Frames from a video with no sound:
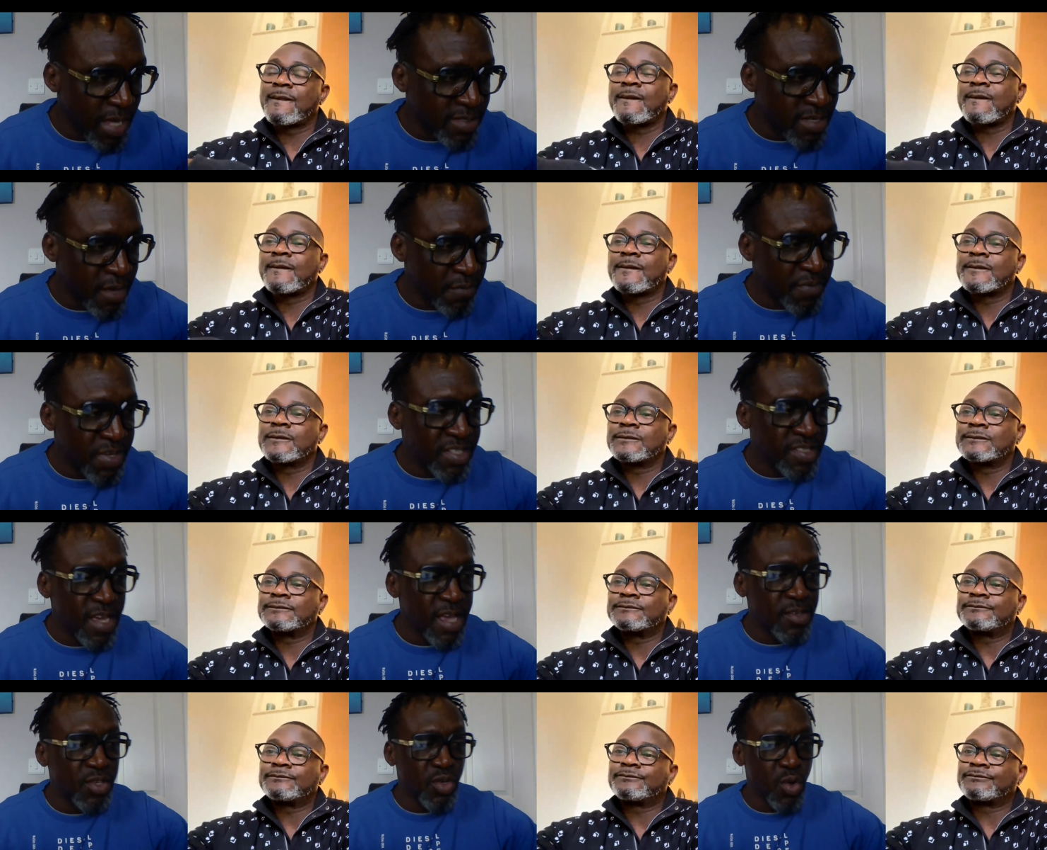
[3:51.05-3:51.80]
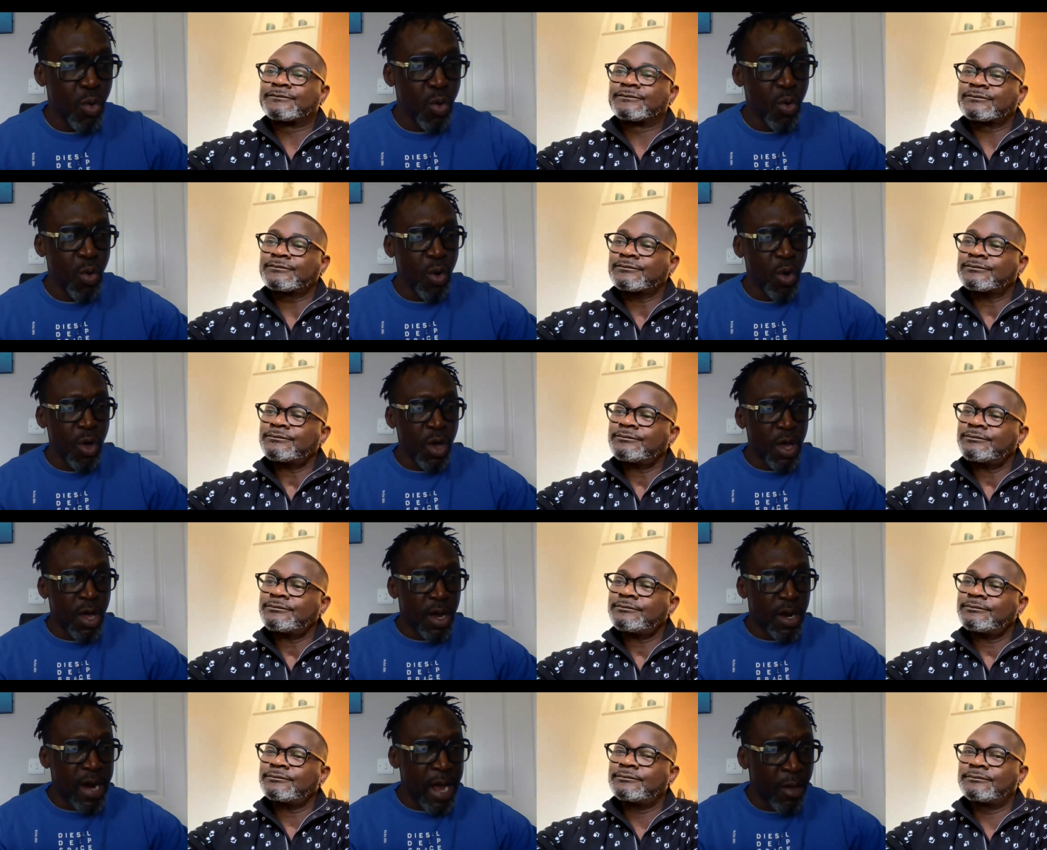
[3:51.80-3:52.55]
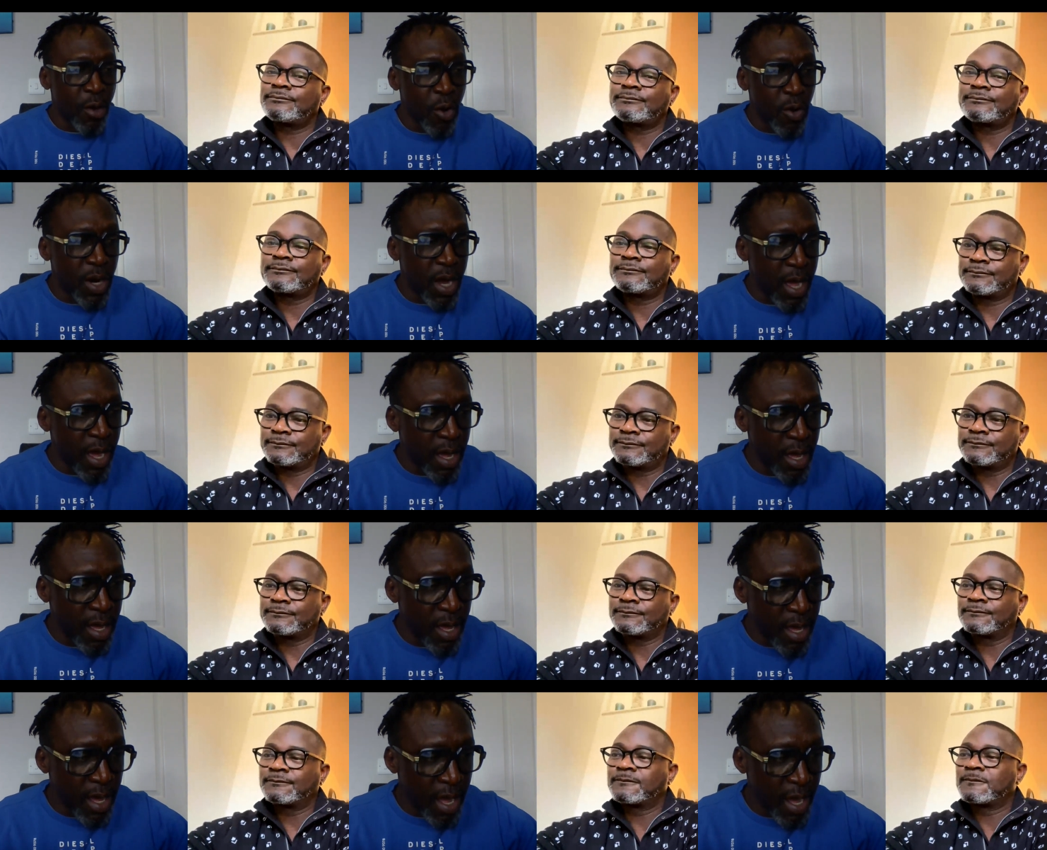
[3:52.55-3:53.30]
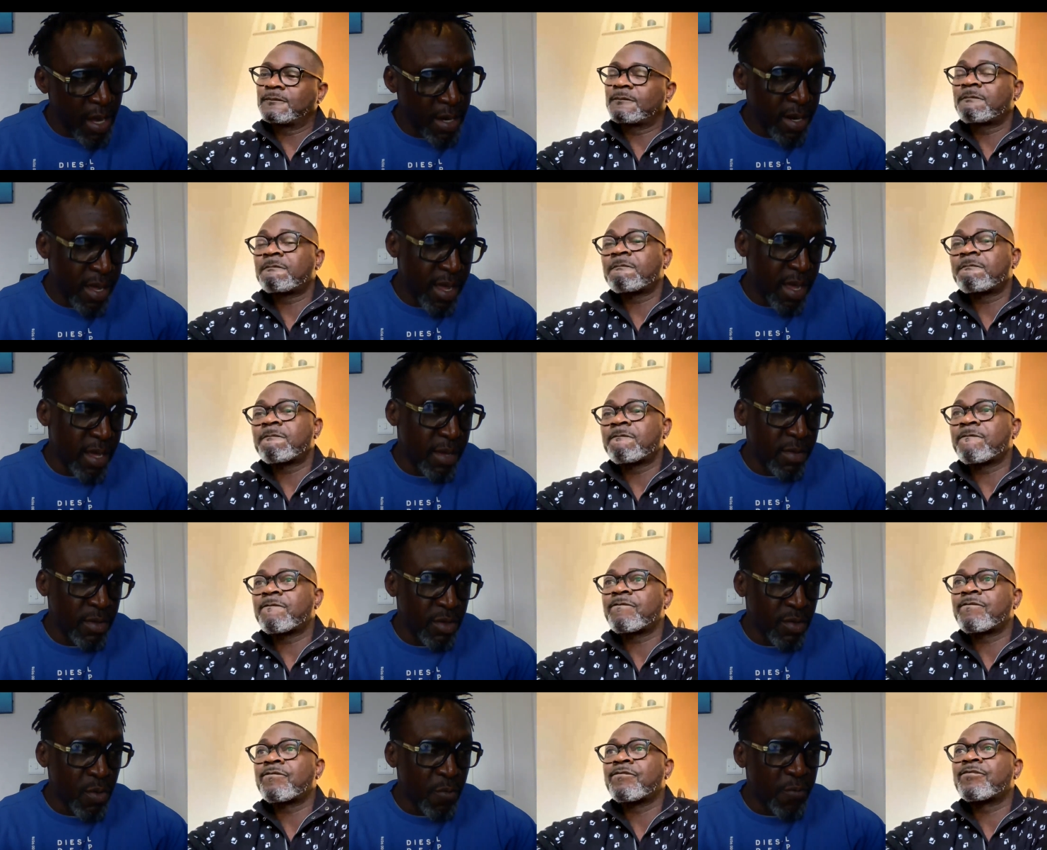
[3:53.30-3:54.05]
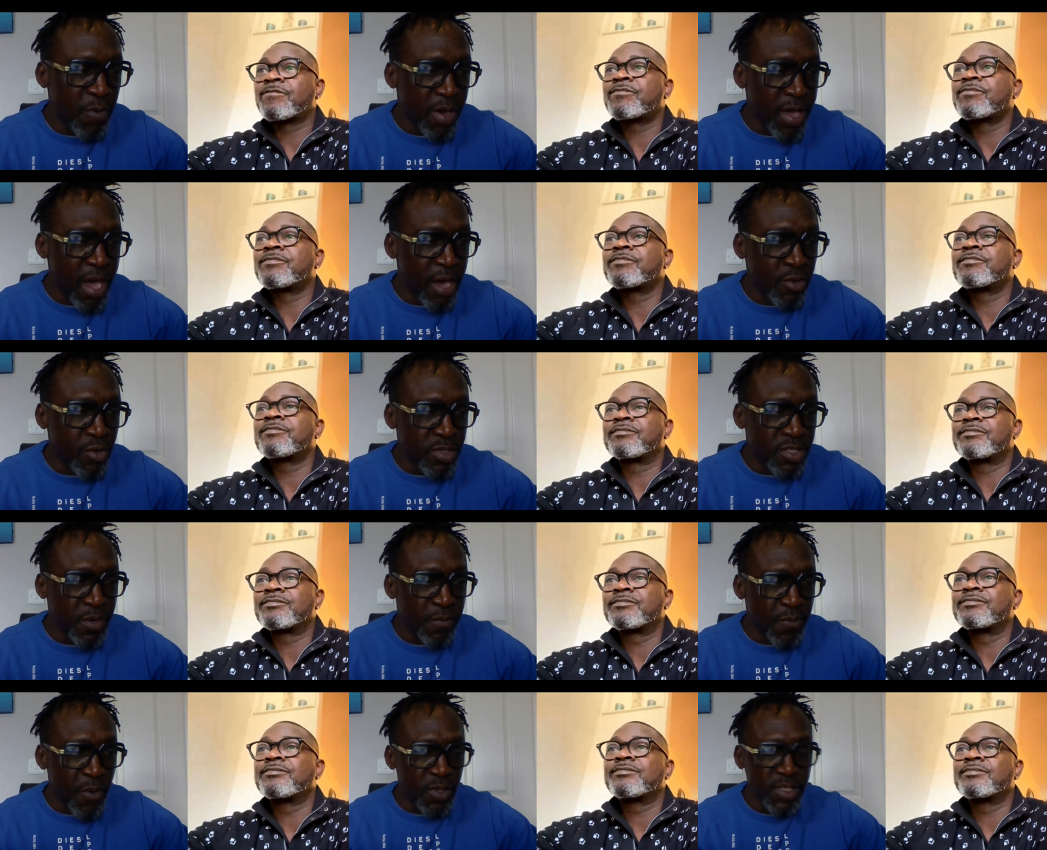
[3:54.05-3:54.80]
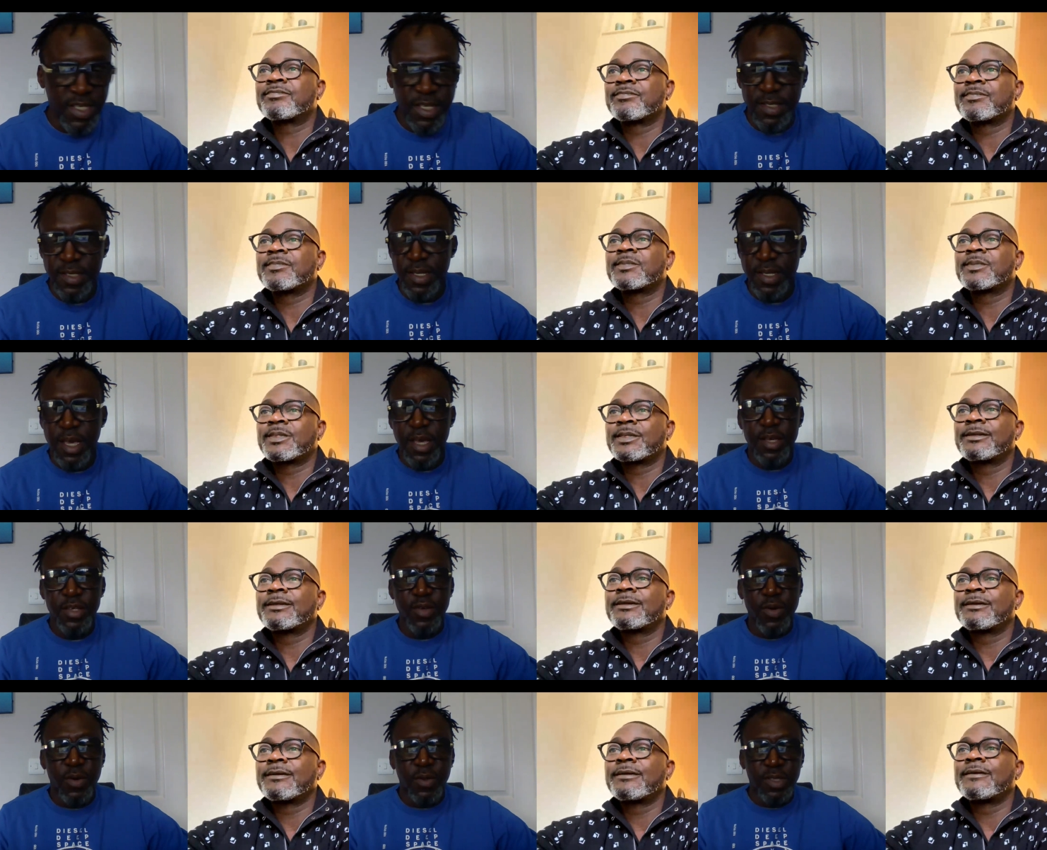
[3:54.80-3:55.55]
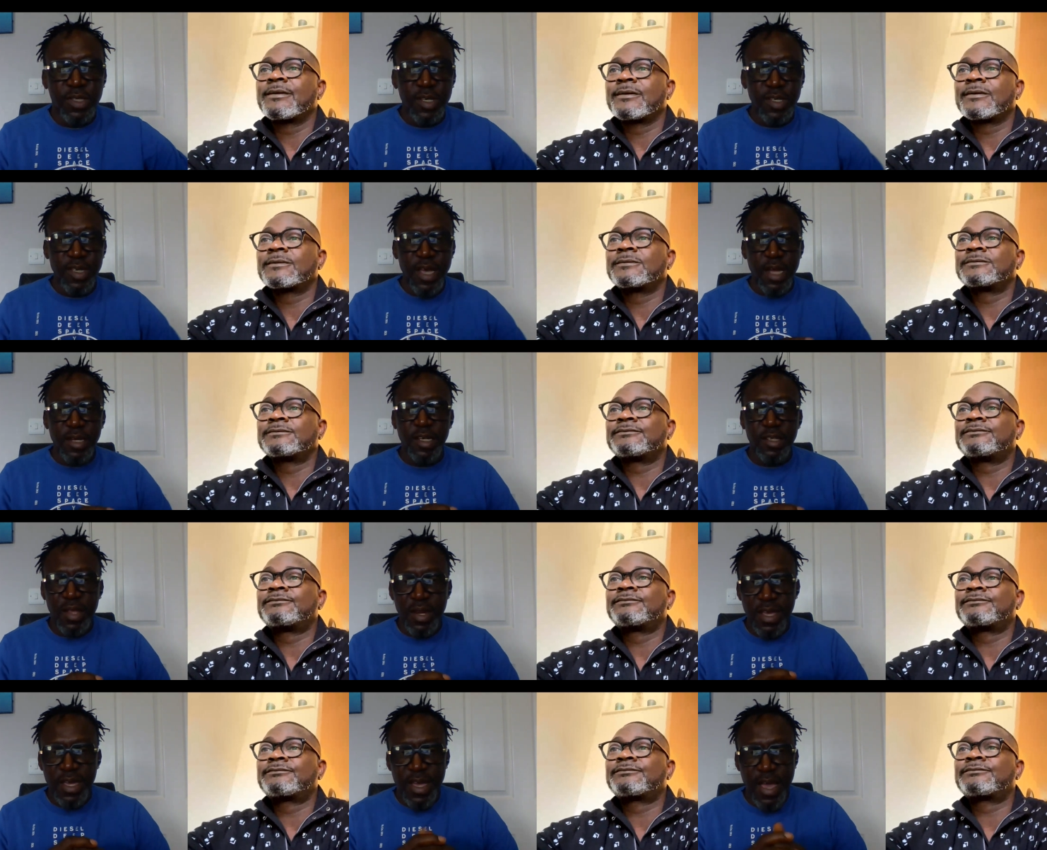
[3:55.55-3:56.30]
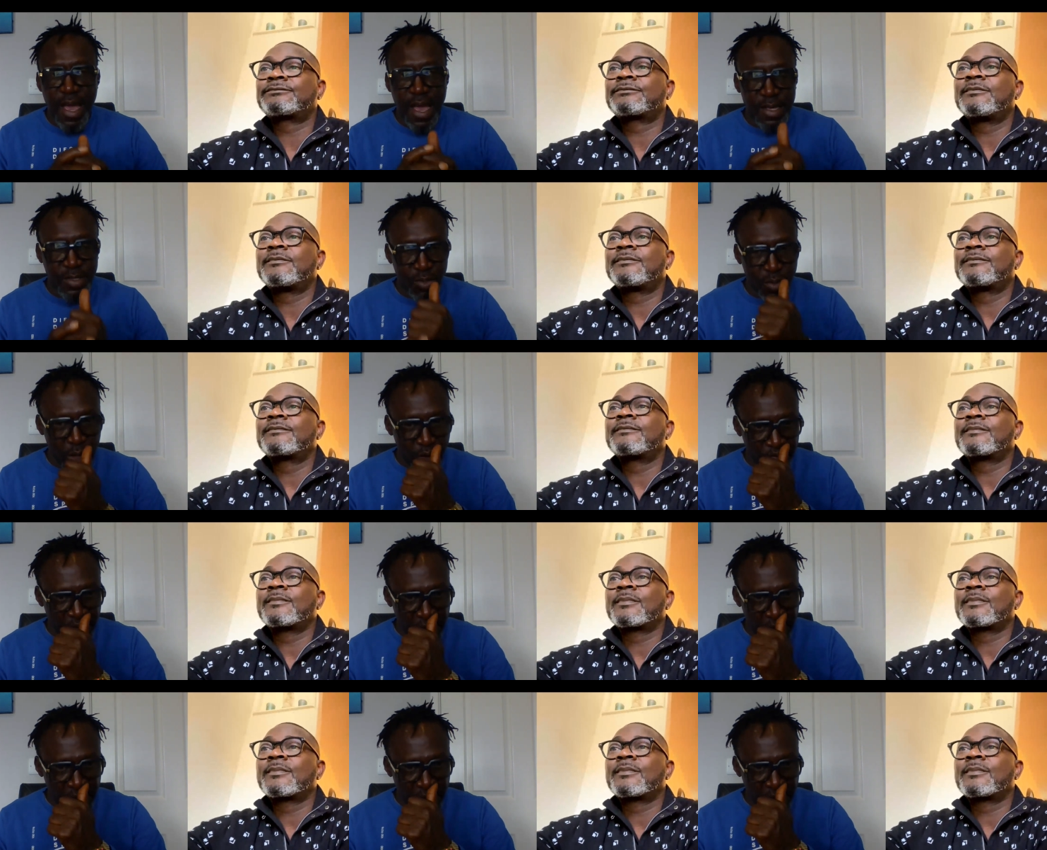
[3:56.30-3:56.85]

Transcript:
Speaker 1: That's uh, Vincenzo Raiola and uh, don't forget Jose Fortis. So these are the three guys who